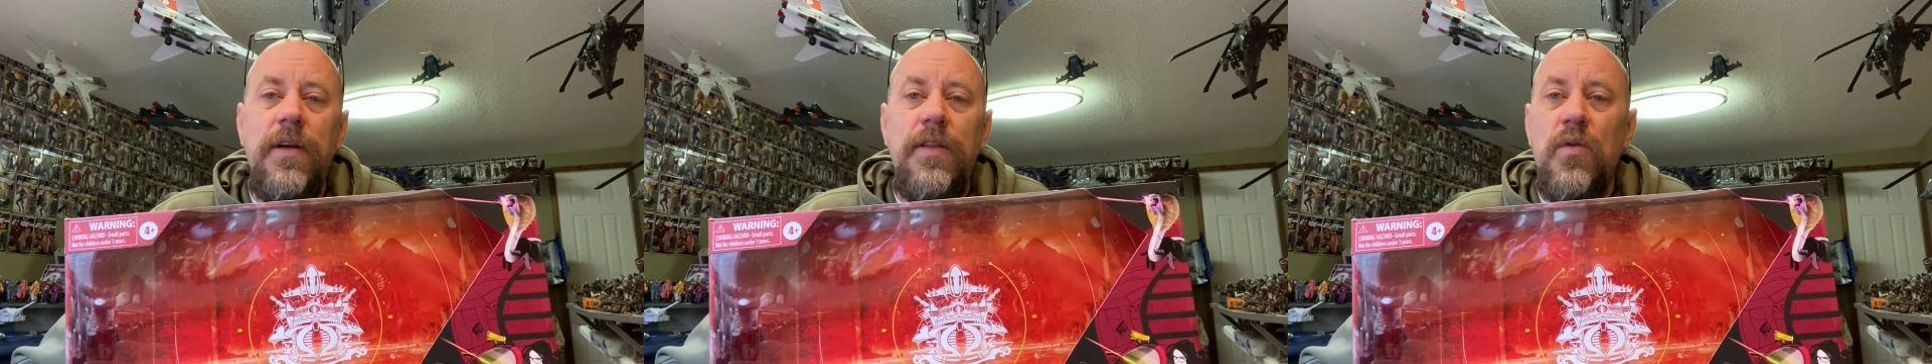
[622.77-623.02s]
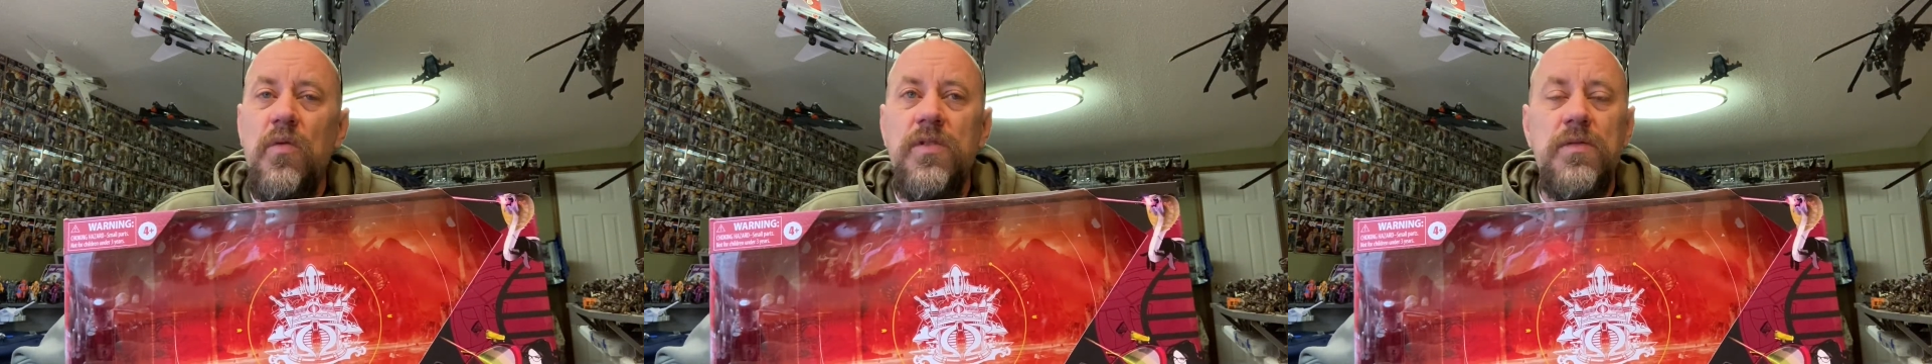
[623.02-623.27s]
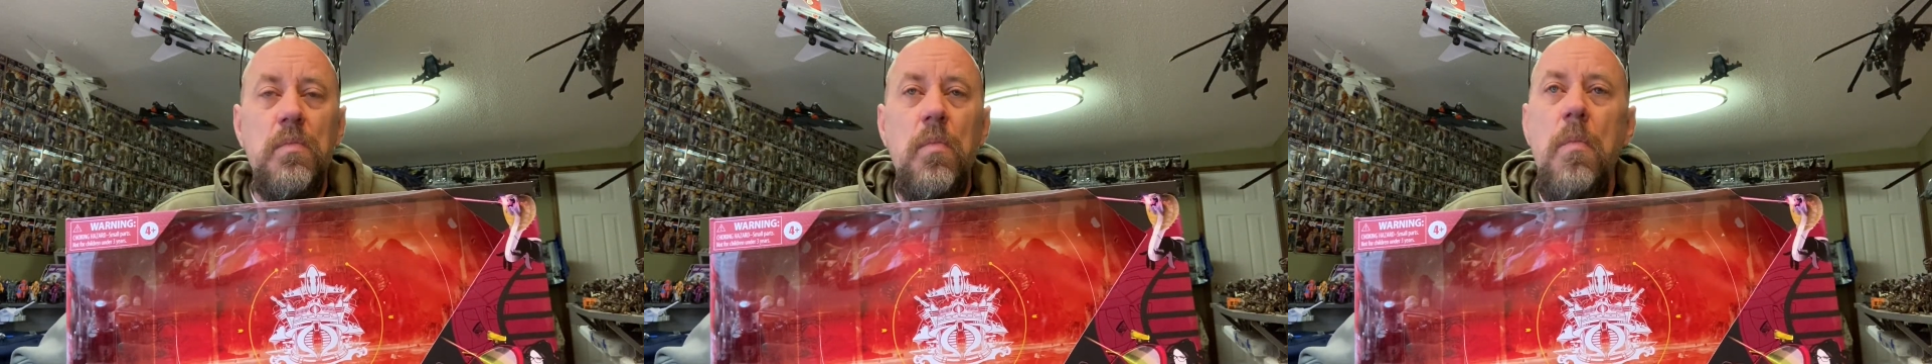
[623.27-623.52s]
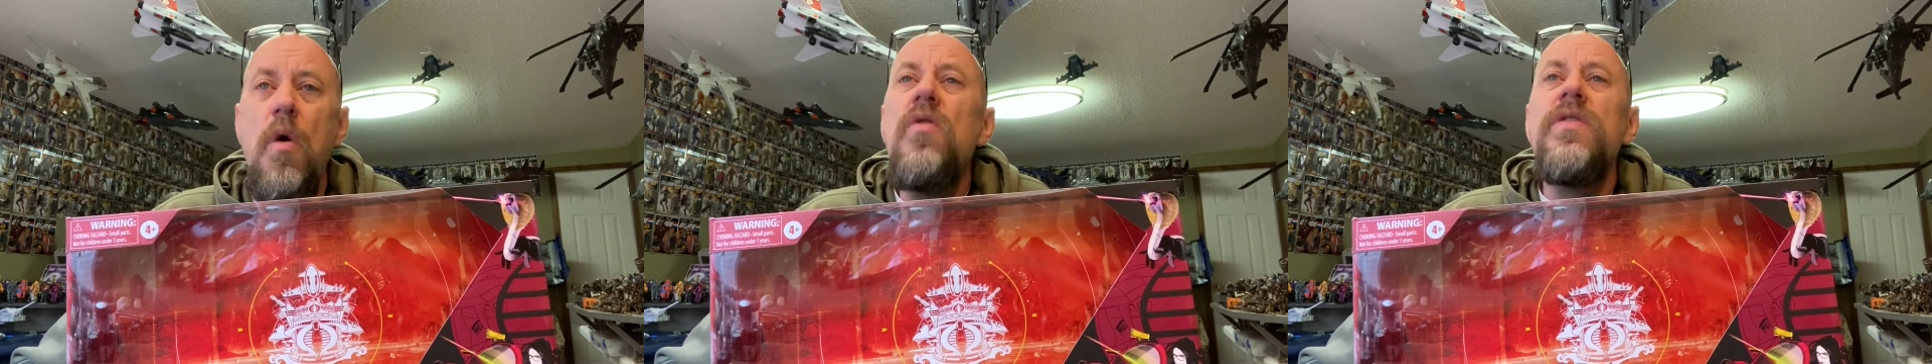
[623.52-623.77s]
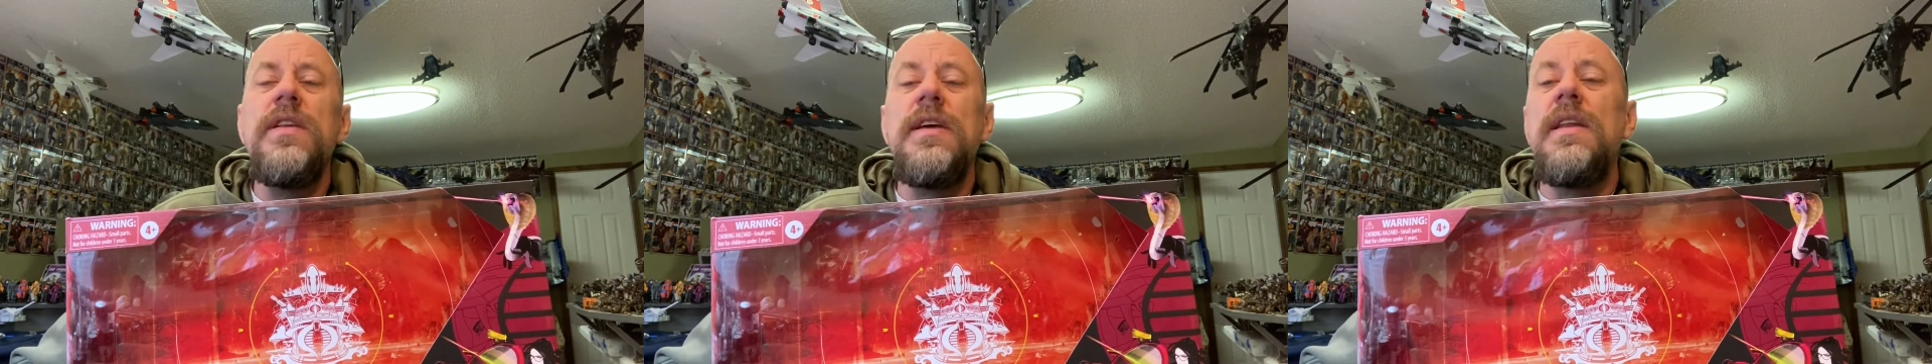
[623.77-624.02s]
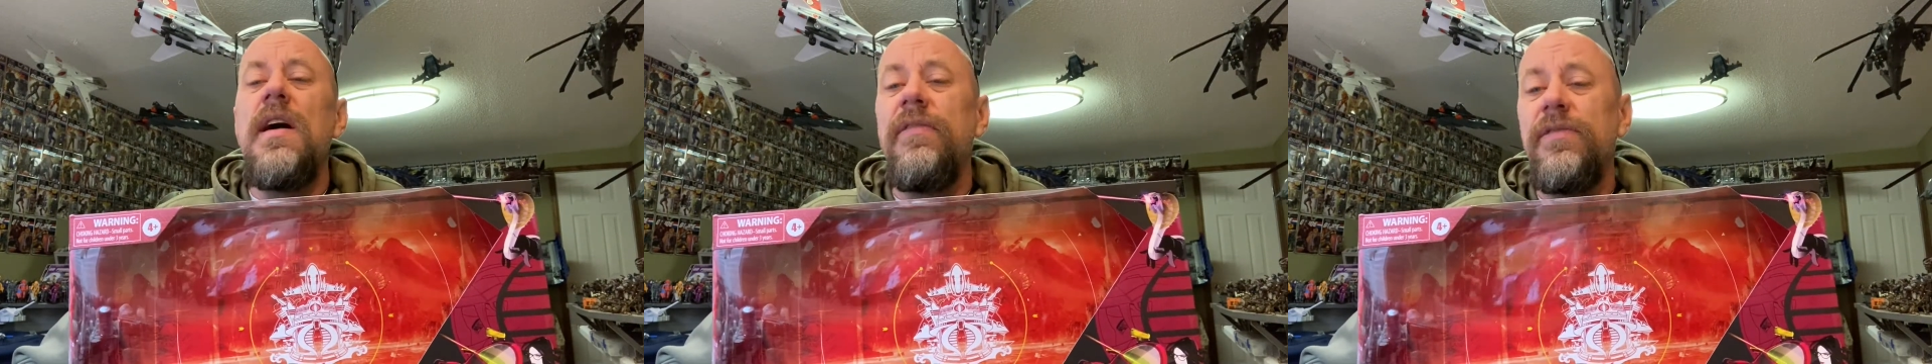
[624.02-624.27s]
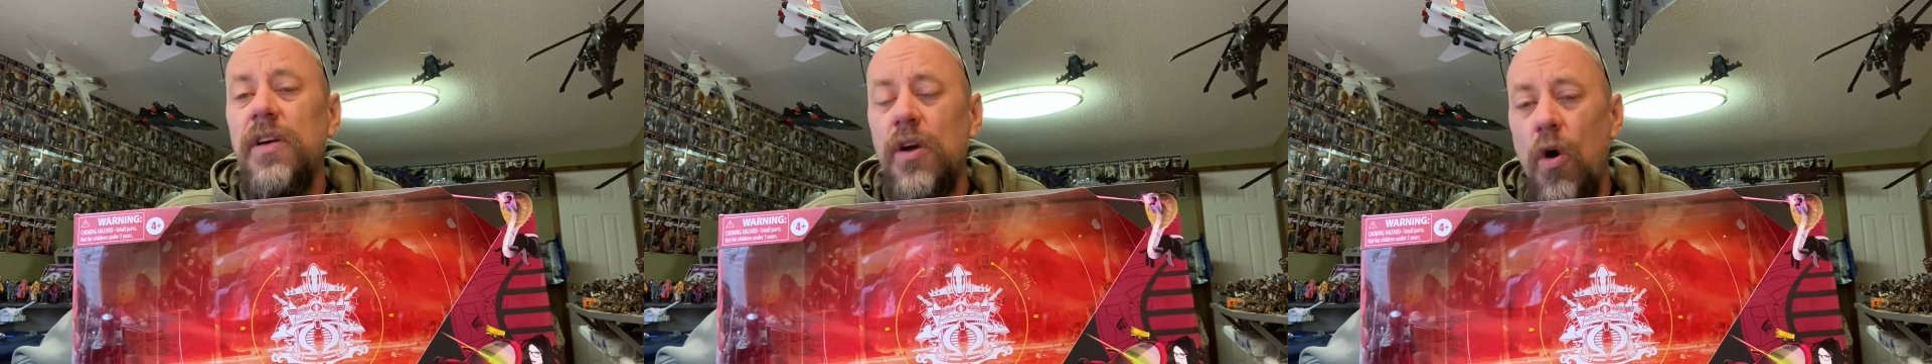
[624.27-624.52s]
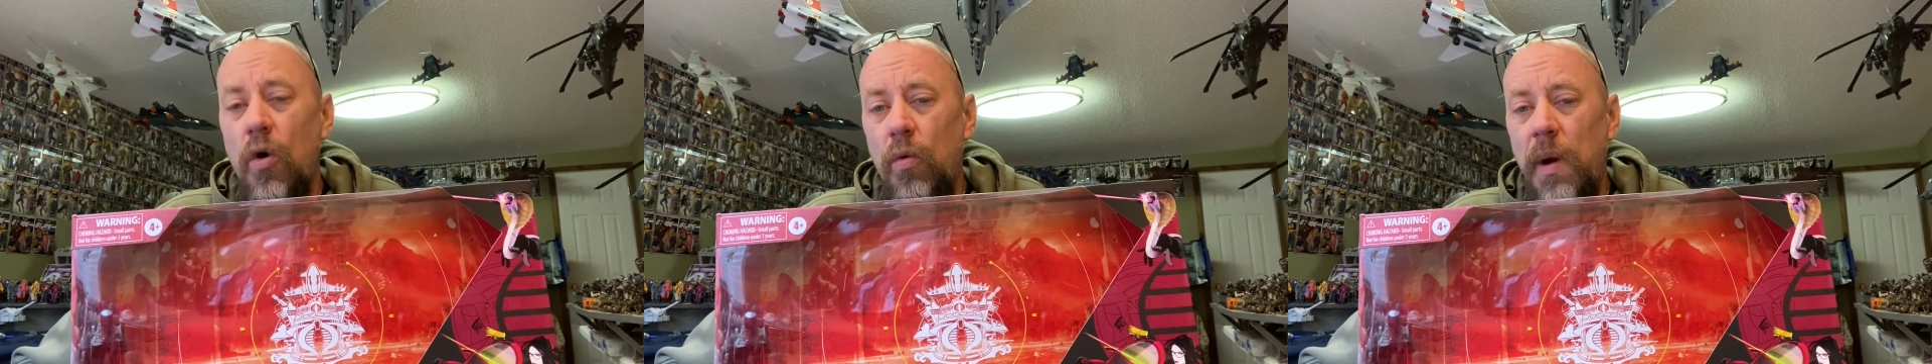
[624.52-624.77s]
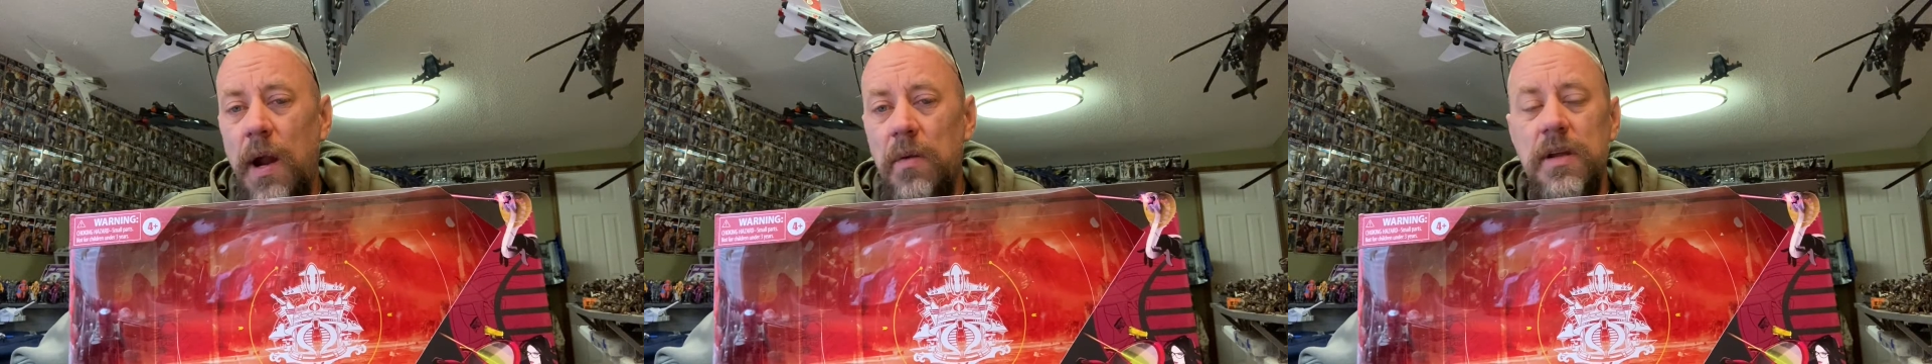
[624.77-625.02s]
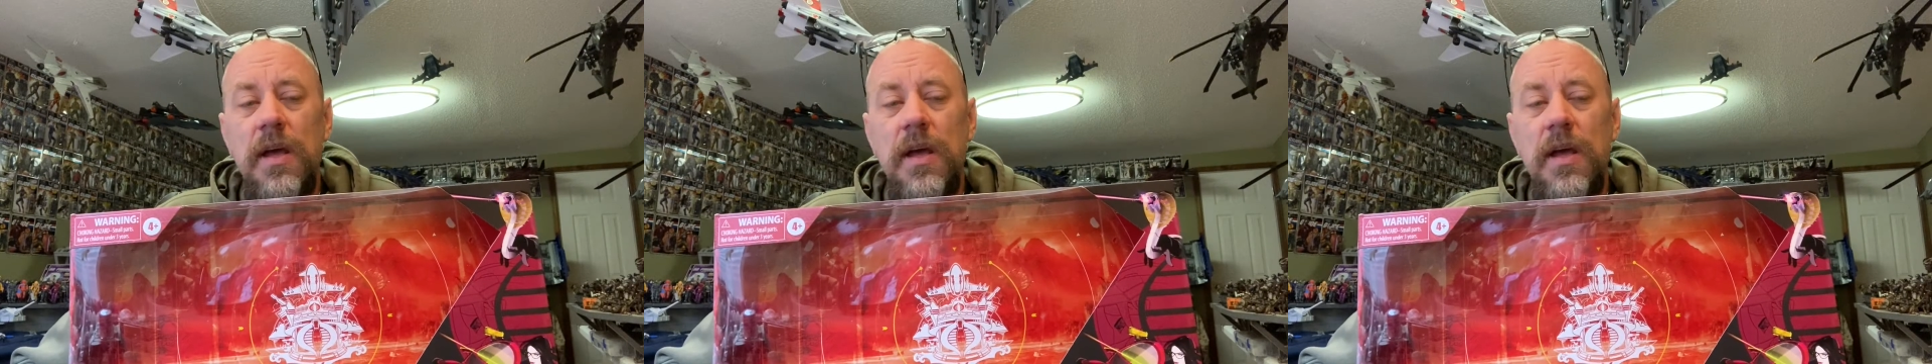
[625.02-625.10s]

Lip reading: There was more than enough to go around.